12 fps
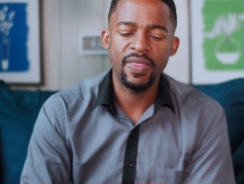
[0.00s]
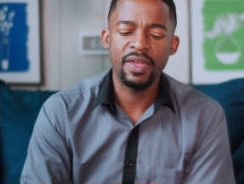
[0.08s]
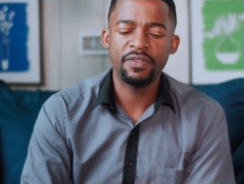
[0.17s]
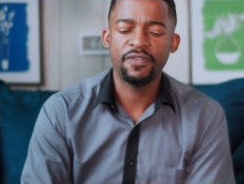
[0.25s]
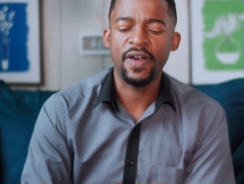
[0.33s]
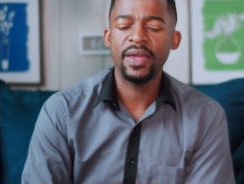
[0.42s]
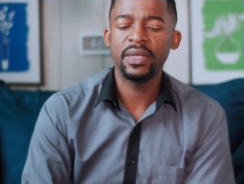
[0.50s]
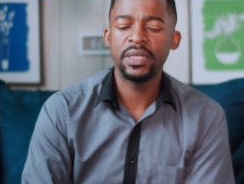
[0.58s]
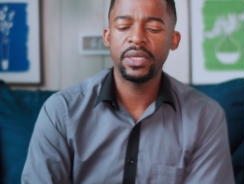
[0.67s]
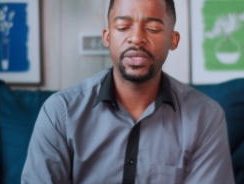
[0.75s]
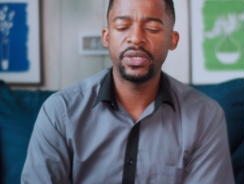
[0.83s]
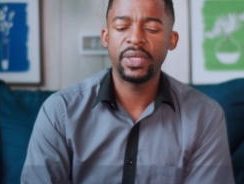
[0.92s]
And then
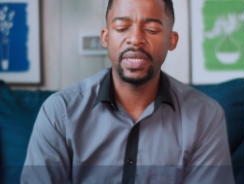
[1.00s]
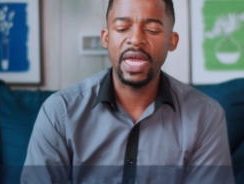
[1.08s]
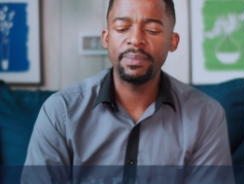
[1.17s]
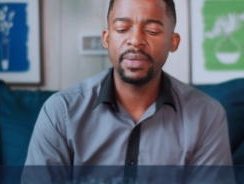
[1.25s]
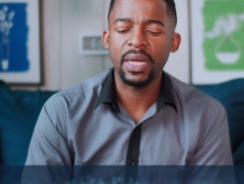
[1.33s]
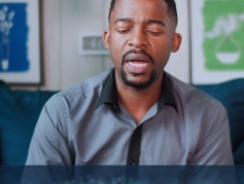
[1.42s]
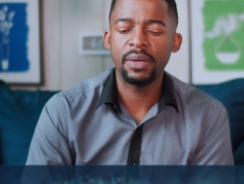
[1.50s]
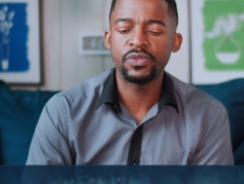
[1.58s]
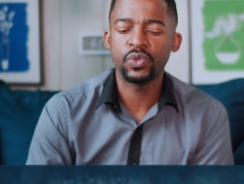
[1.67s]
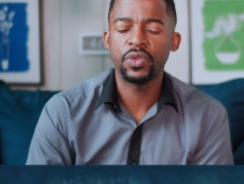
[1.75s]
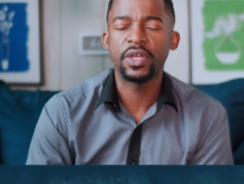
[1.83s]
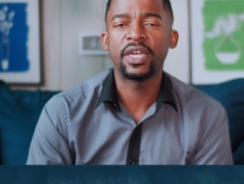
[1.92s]
finally, your alignment
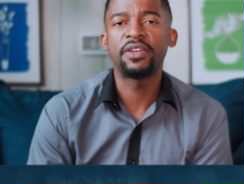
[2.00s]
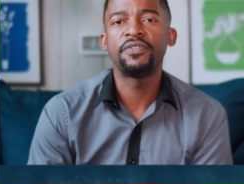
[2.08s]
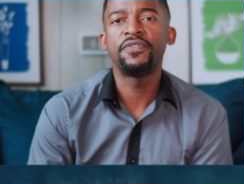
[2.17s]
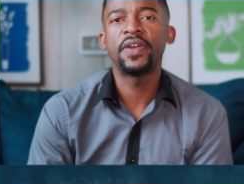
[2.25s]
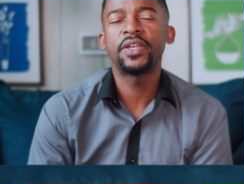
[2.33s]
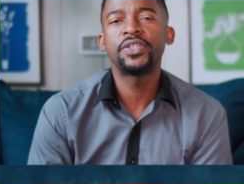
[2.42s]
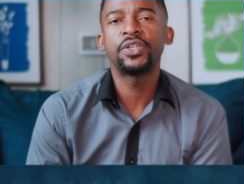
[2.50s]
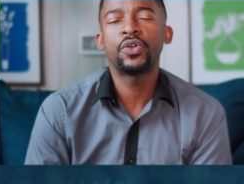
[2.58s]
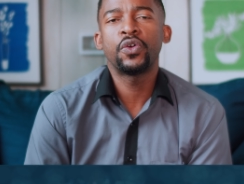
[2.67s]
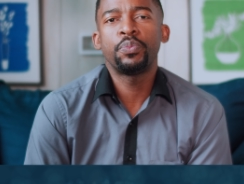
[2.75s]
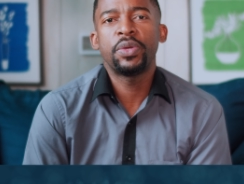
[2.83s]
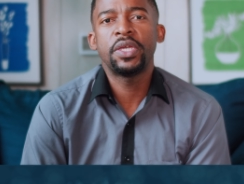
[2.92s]
comes with
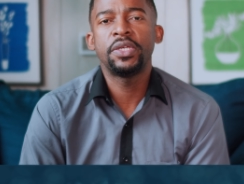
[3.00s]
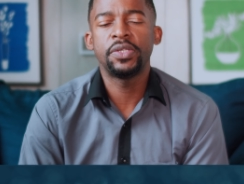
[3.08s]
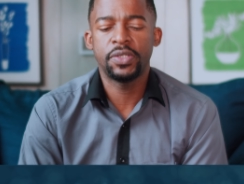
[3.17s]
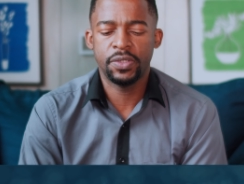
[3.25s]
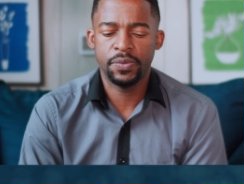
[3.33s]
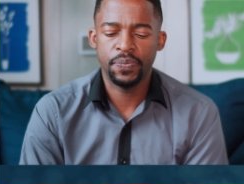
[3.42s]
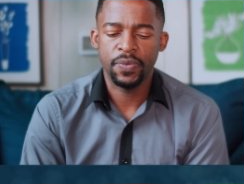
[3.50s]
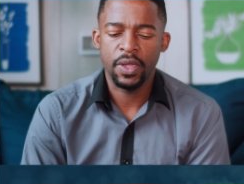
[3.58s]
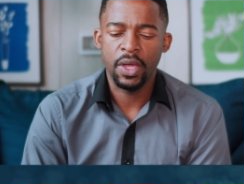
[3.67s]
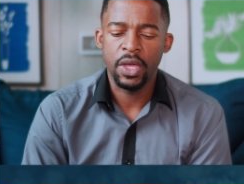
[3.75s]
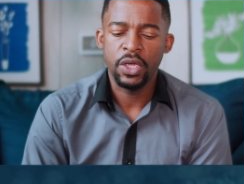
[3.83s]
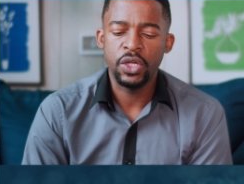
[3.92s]
conviction or peace.
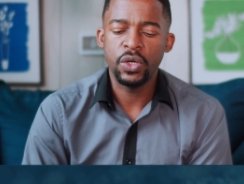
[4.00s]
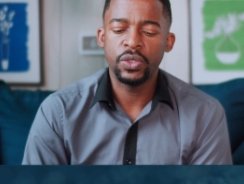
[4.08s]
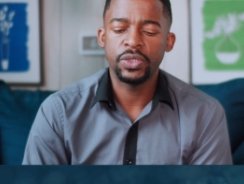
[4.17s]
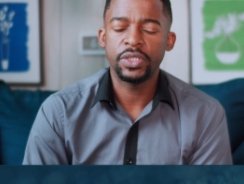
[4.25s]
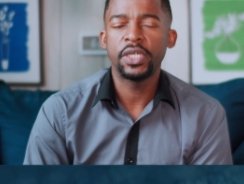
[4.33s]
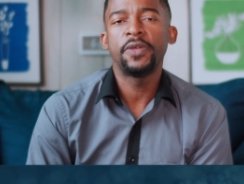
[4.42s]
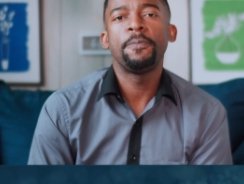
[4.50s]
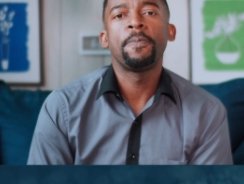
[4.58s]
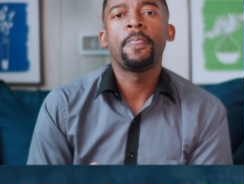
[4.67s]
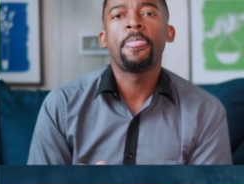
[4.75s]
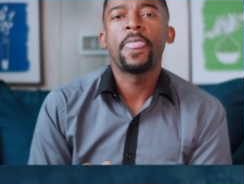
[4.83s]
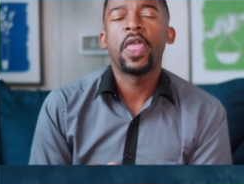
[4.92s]
You know,
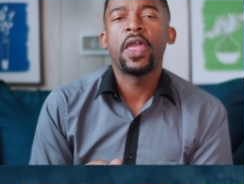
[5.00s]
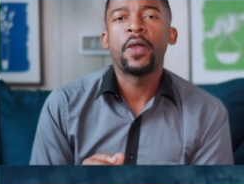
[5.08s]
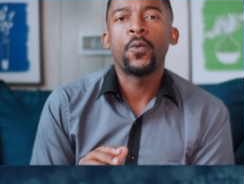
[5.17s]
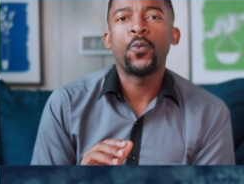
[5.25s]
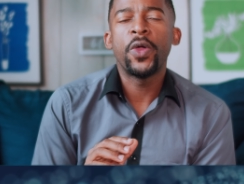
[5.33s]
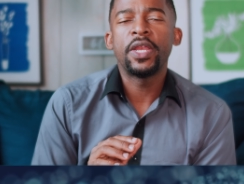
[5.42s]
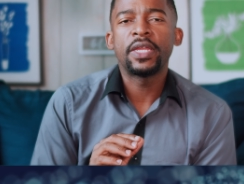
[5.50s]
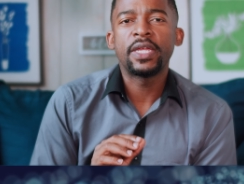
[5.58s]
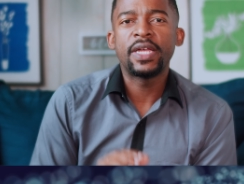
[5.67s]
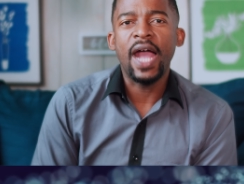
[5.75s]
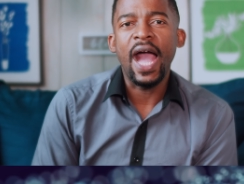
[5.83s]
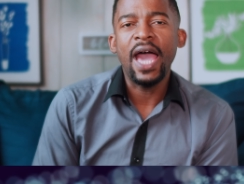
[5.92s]
see,
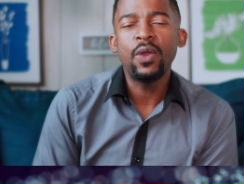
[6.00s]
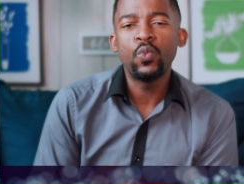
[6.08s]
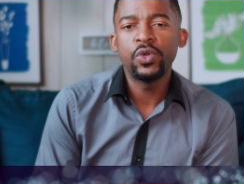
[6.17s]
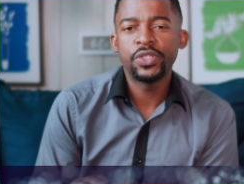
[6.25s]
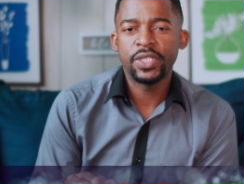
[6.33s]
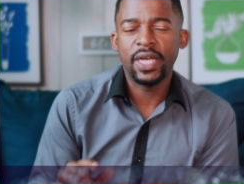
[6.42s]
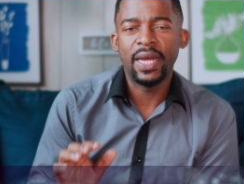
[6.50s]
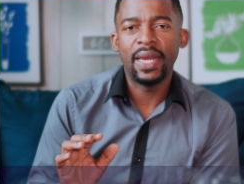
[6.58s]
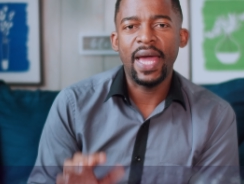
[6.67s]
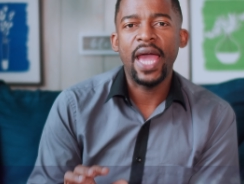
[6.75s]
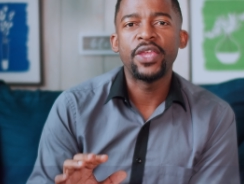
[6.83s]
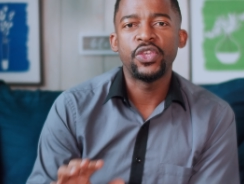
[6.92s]
when God wants to
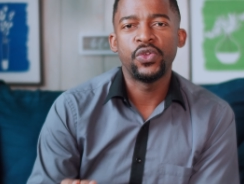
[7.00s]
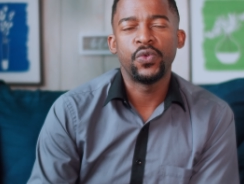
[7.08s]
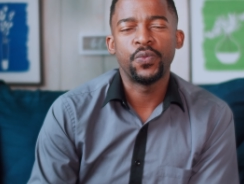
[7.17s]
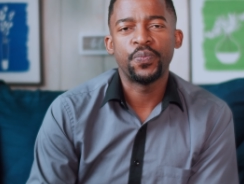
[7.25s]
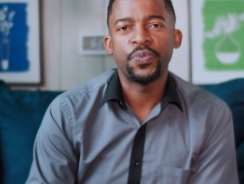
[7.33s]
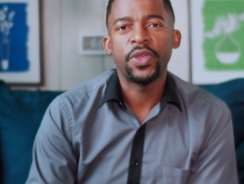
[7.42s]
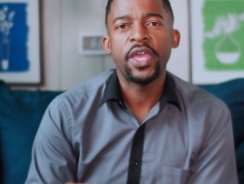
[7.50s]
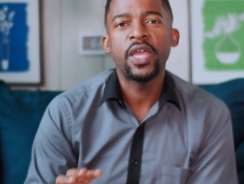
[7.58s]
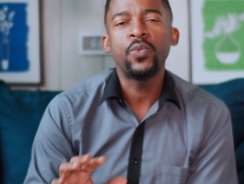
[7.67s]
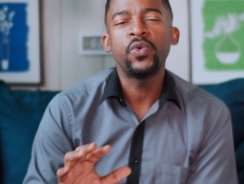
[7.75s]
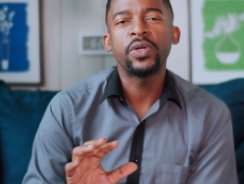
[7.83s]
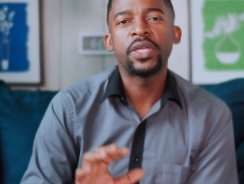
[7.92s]
align you,
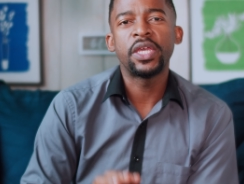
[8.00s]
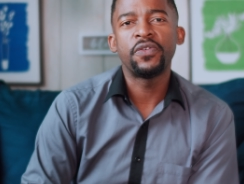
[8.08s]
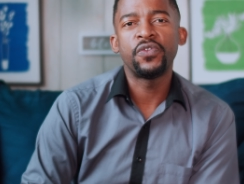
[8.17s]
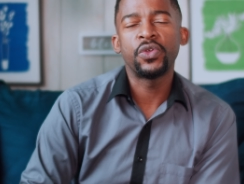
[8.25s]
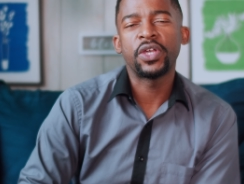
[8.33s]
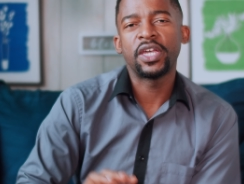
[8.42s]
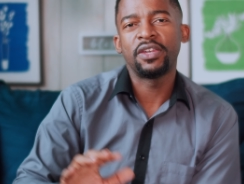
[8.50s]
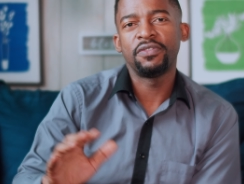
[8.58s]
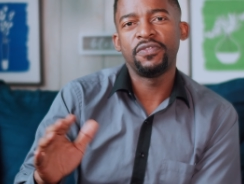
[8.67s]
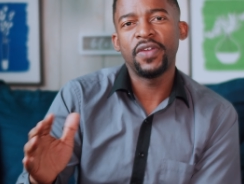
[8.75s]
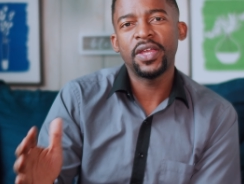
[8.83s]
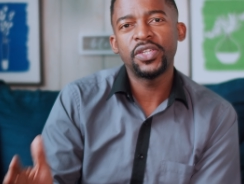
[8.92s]
He will give you
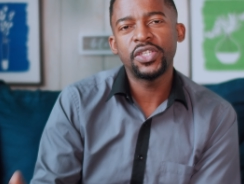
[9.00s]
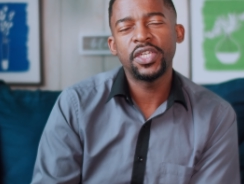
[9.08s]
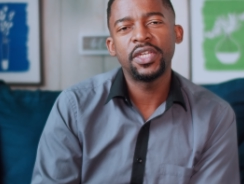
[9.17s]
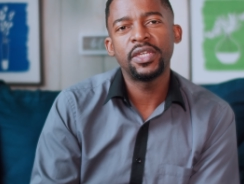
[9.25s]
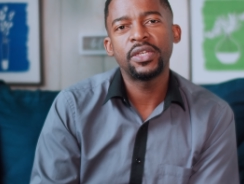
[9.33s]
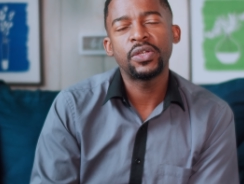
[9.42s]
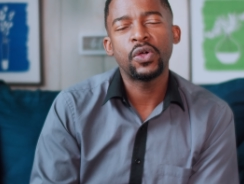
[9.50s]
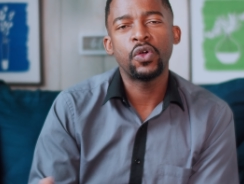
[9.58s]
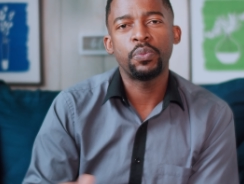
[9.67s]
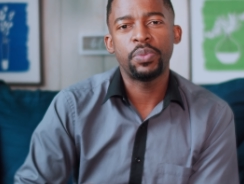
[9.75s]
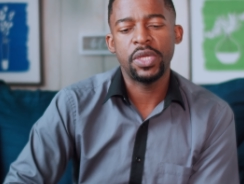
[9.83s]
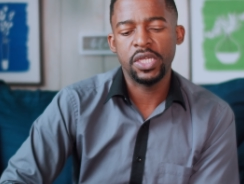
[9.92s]
conviction
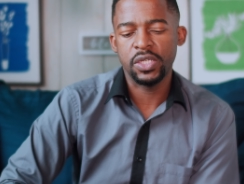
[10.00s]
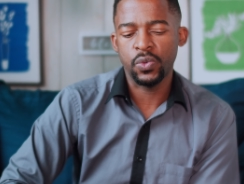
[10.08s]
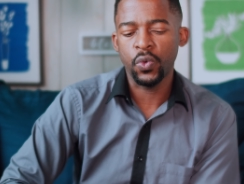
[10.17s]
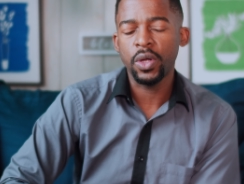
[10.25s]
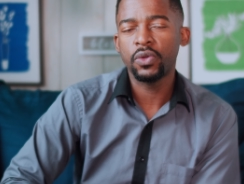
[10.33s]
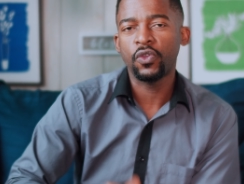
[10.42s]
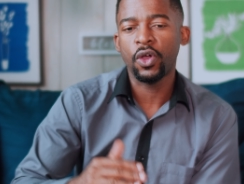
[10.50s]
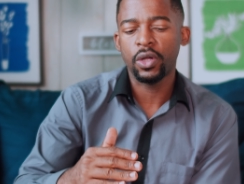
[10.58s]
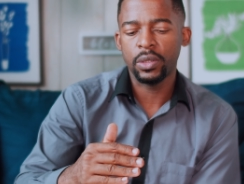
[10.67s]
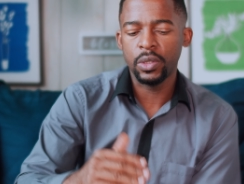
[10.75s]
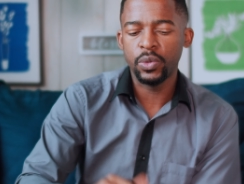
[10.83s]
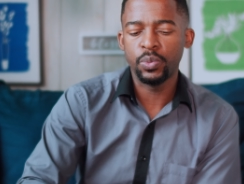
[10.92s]
or peace. And we're going to
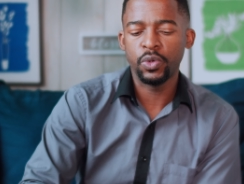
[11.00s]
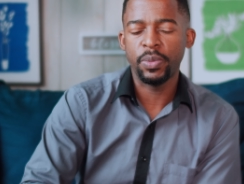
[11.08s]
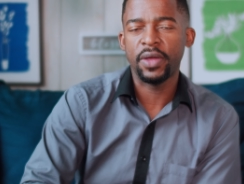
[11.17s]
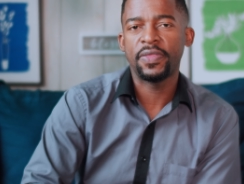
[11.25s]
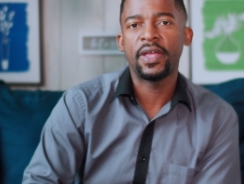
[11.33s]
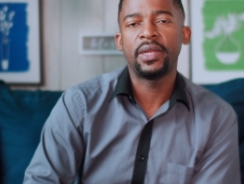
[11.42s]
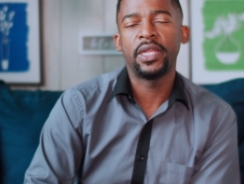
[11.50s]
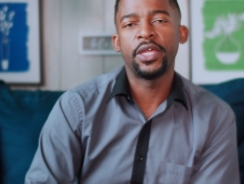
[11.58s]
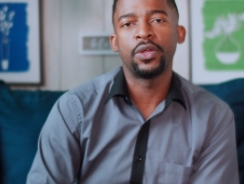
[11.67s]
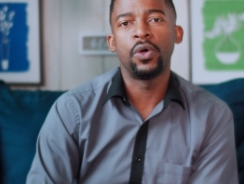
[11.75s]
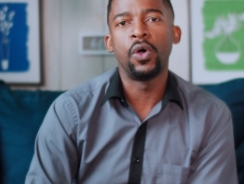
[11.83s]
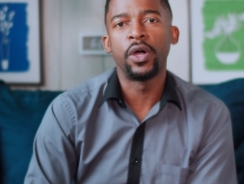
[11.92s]
talk a little bit more about that
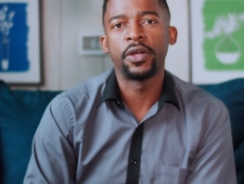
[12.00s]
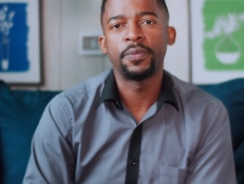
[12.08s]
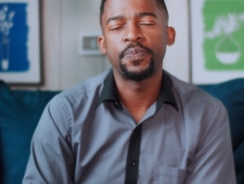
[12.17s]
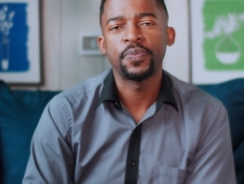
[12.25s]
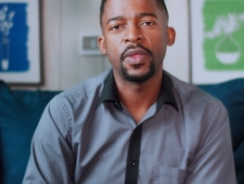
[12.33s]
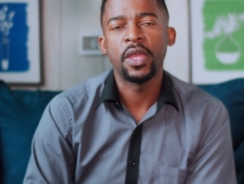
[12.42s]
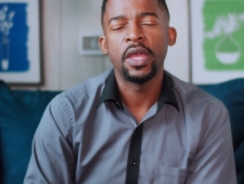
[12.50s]
later on.